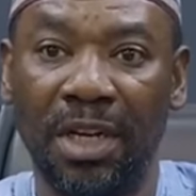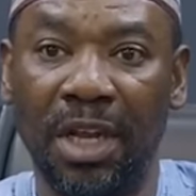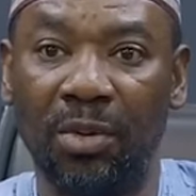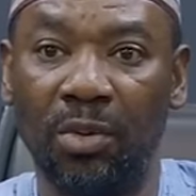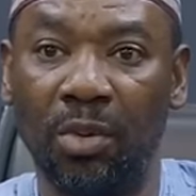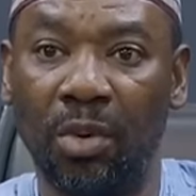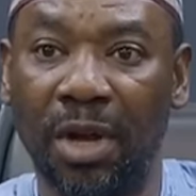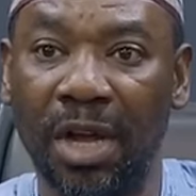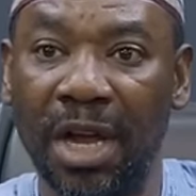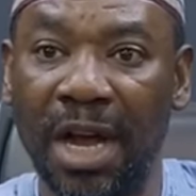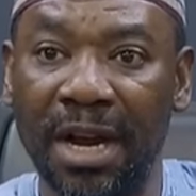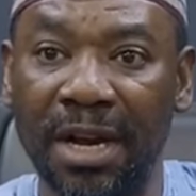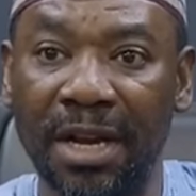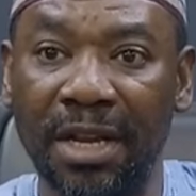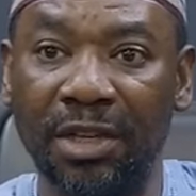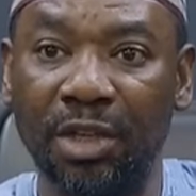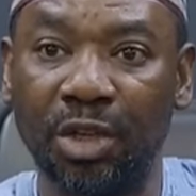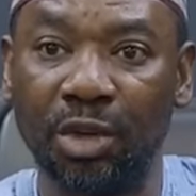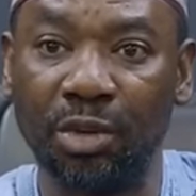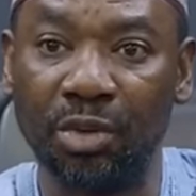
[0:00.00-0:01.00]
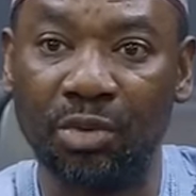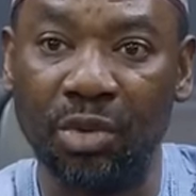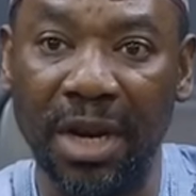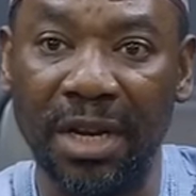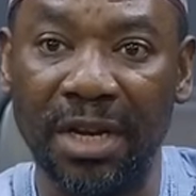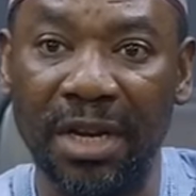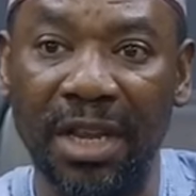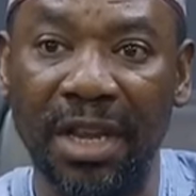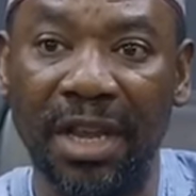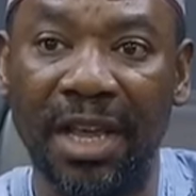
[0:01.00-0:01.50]
They go carry
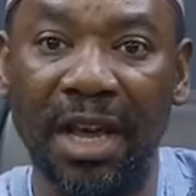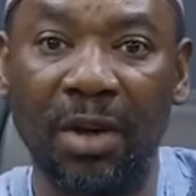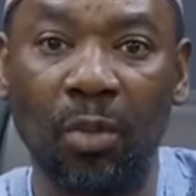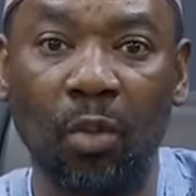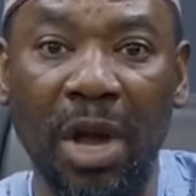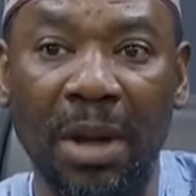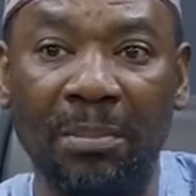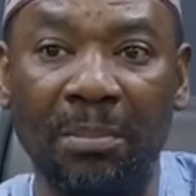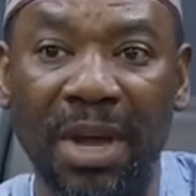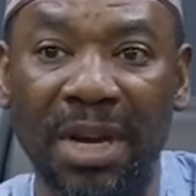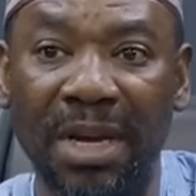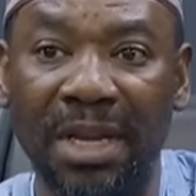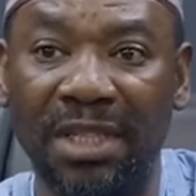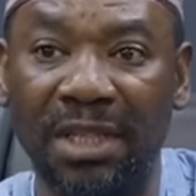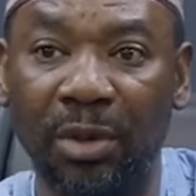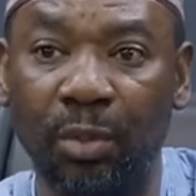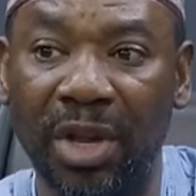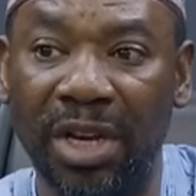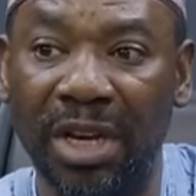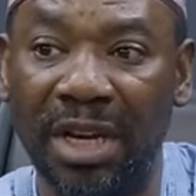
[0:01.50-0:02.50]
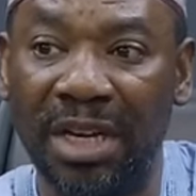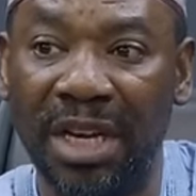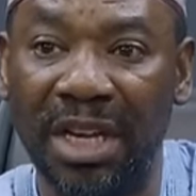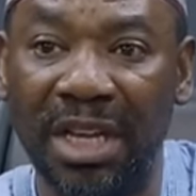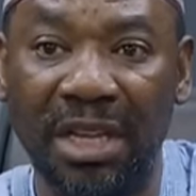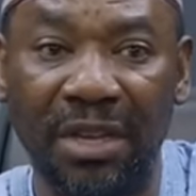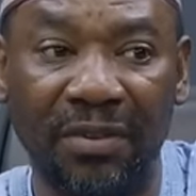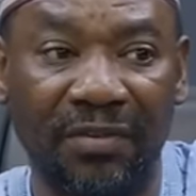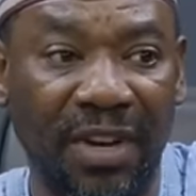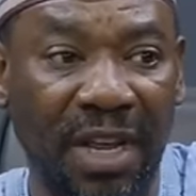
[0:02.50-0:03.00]
children. You get one medicine where
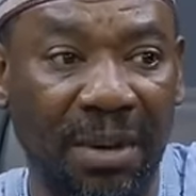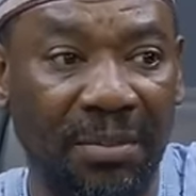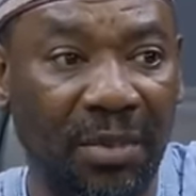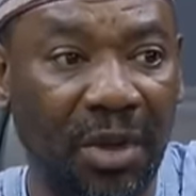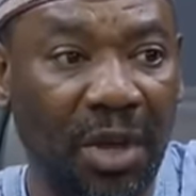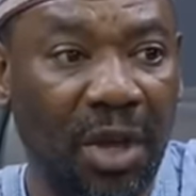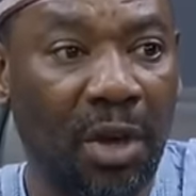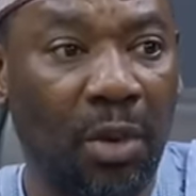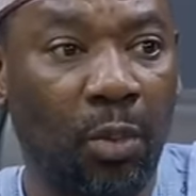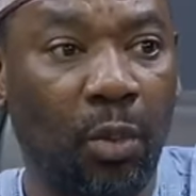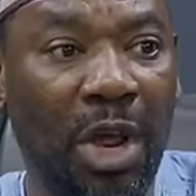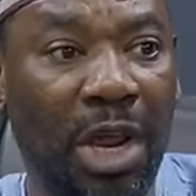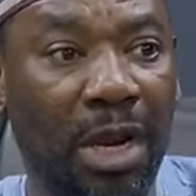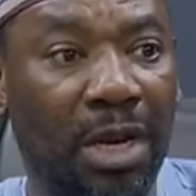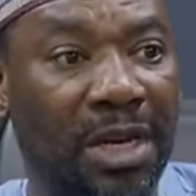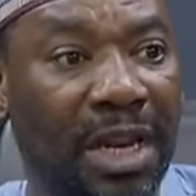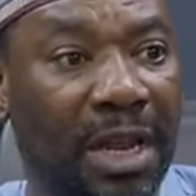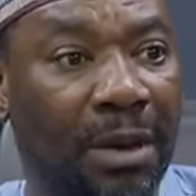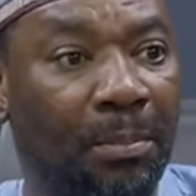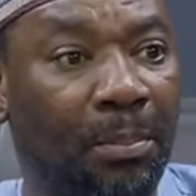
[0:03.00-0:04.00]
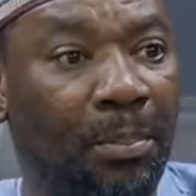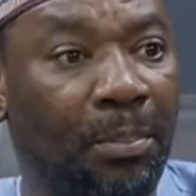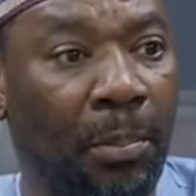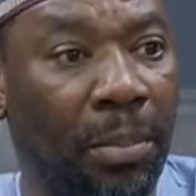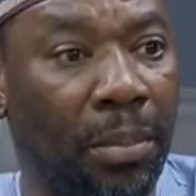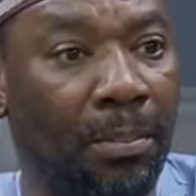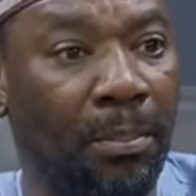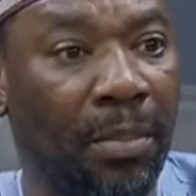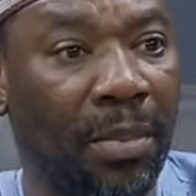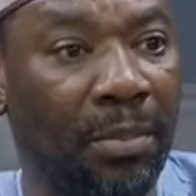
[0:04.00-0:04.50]
they give them, where they
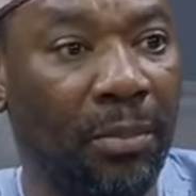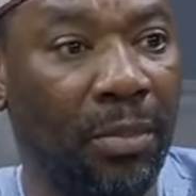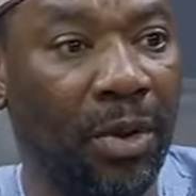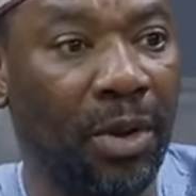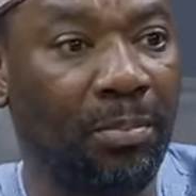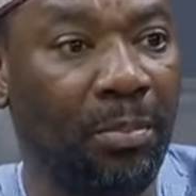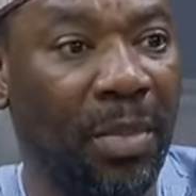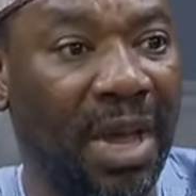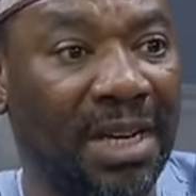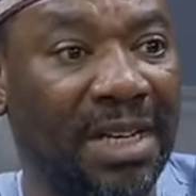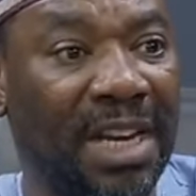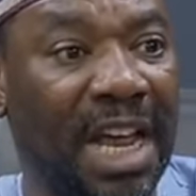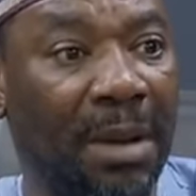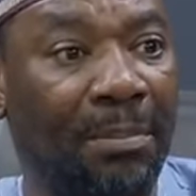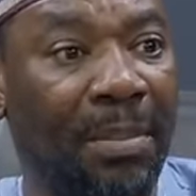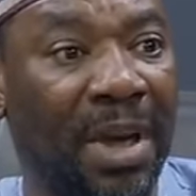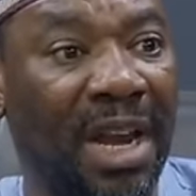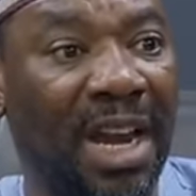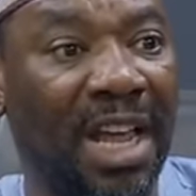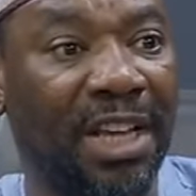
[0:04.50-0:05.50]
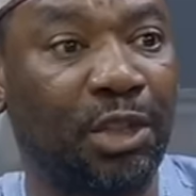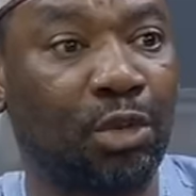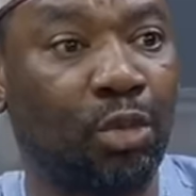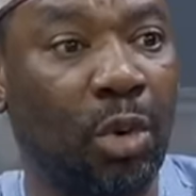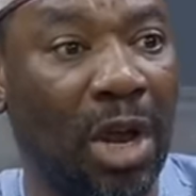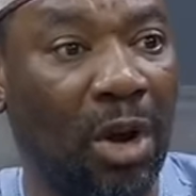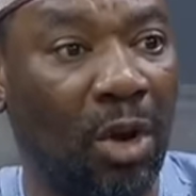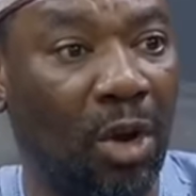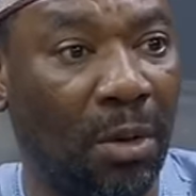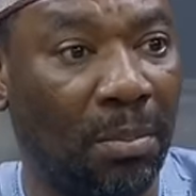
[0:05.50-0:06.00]
make their belly
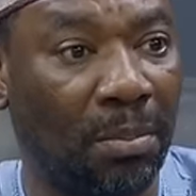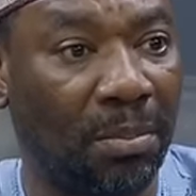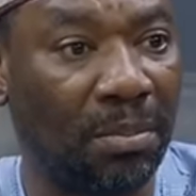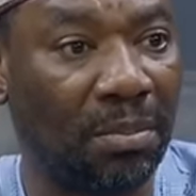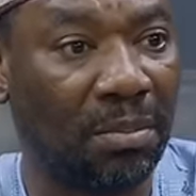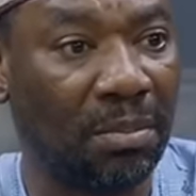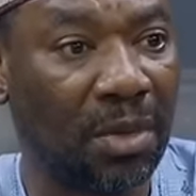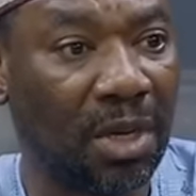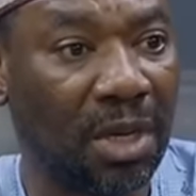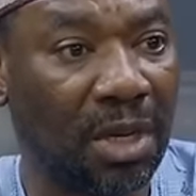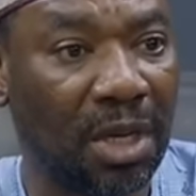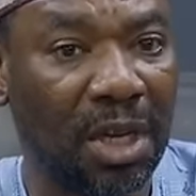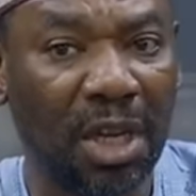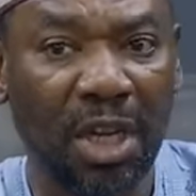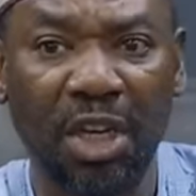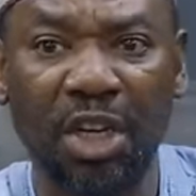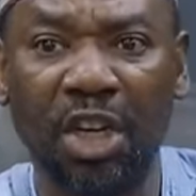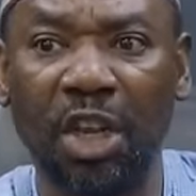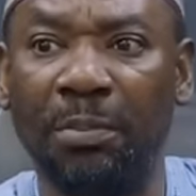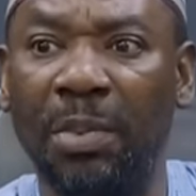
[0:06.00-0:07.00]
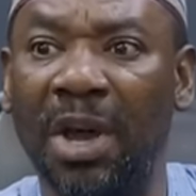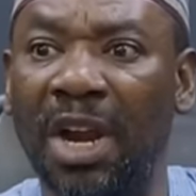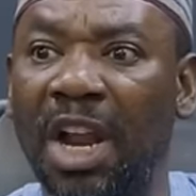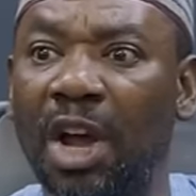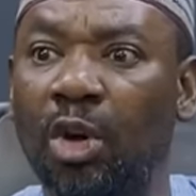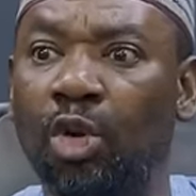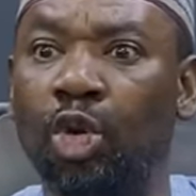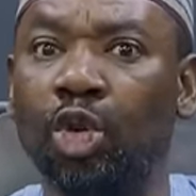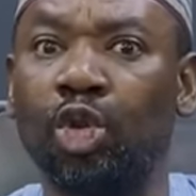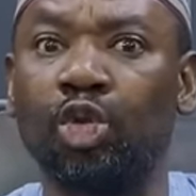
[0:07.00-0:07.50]
swell up. The
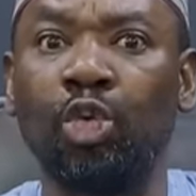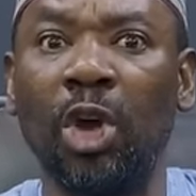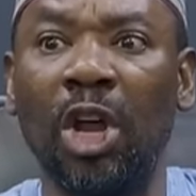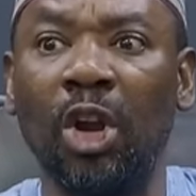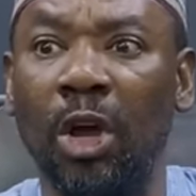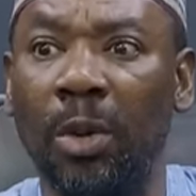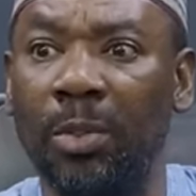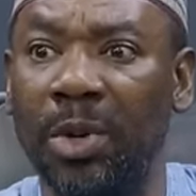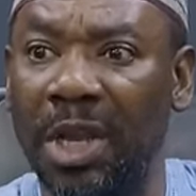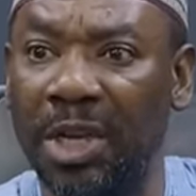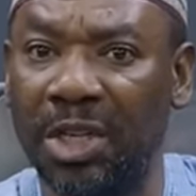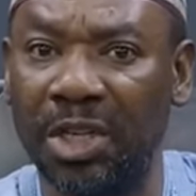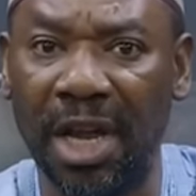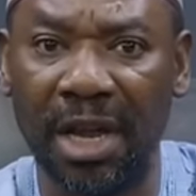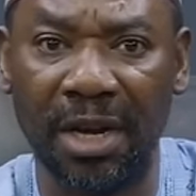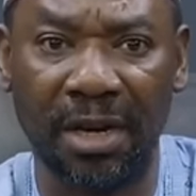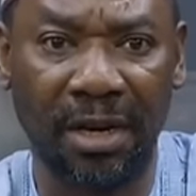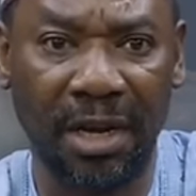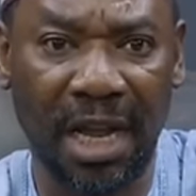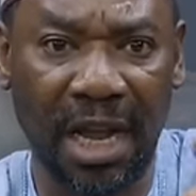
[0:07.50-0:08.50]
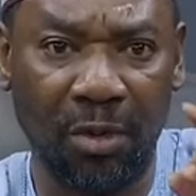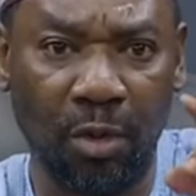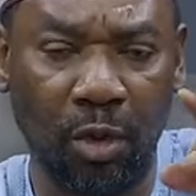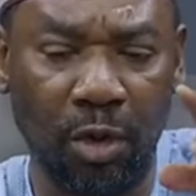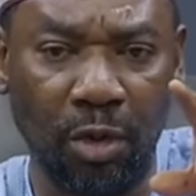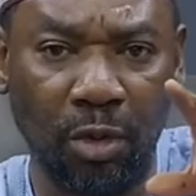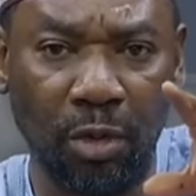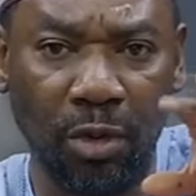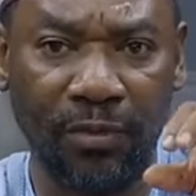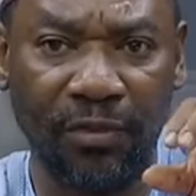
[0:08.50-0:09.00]
belly go swell up, they shine. I
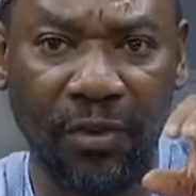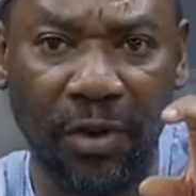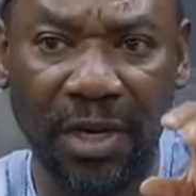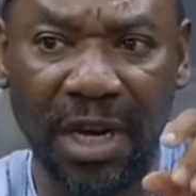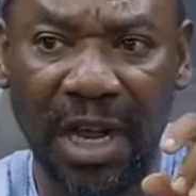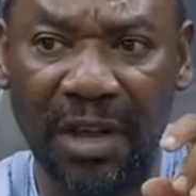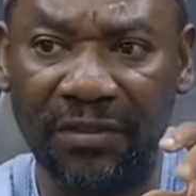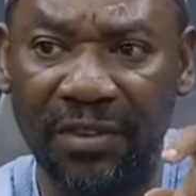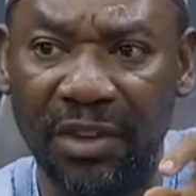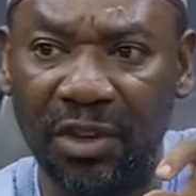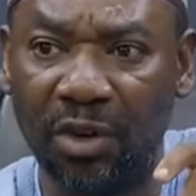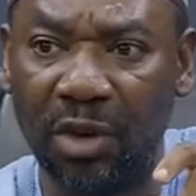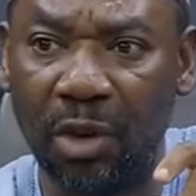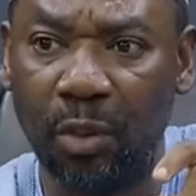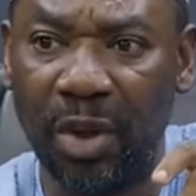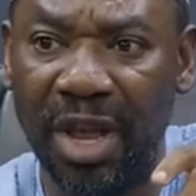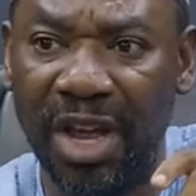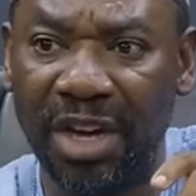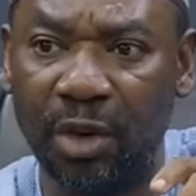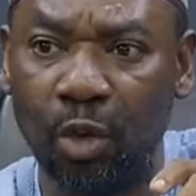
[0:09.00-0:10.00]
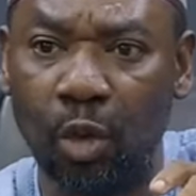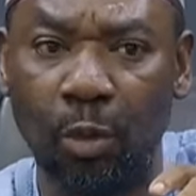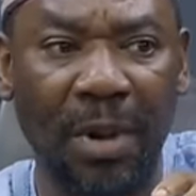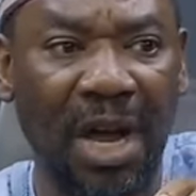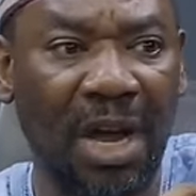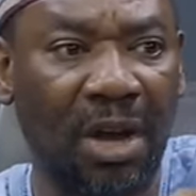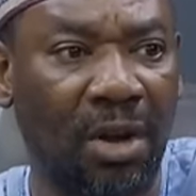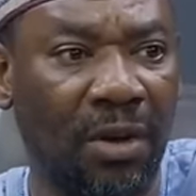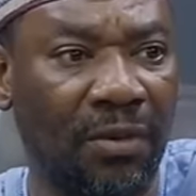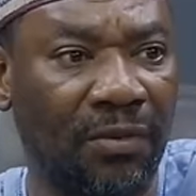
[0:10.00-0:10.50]
go look for that video where the
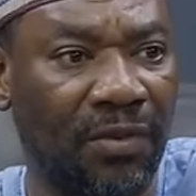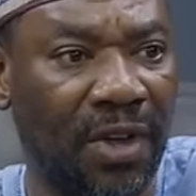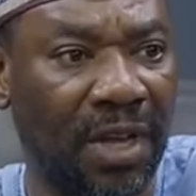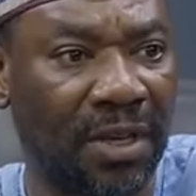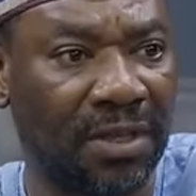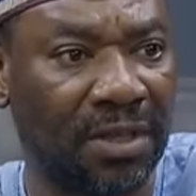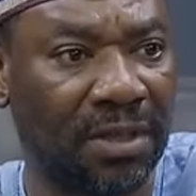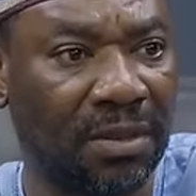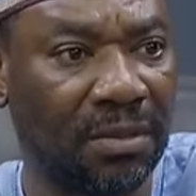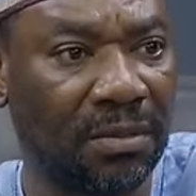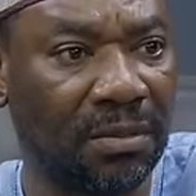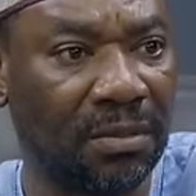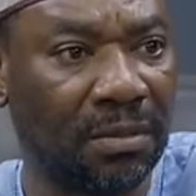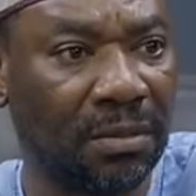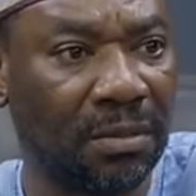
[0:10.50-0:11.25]
woman confess.